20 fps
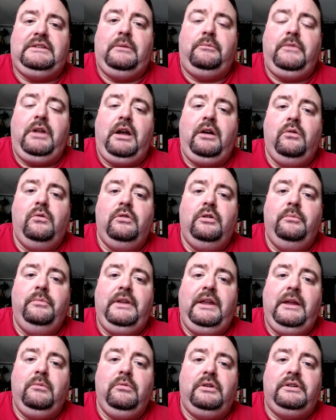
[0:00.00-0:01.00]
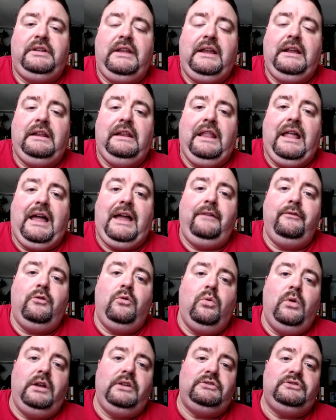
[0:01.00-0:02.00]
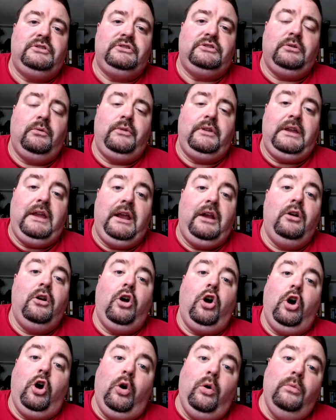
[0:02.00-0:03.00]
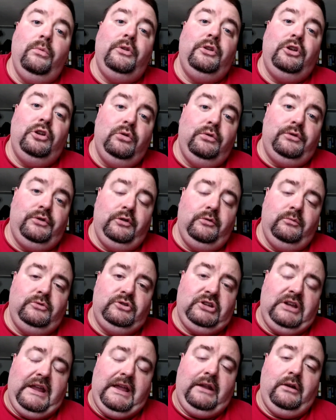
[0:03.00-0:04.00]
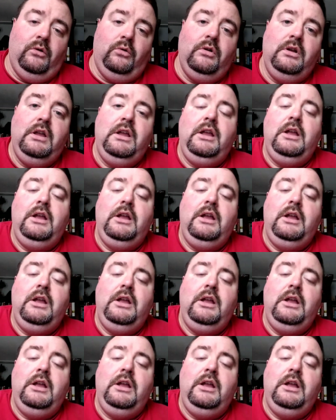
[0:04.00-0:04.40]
I'm not going to be able to take live questions on the air on the YouTube channel,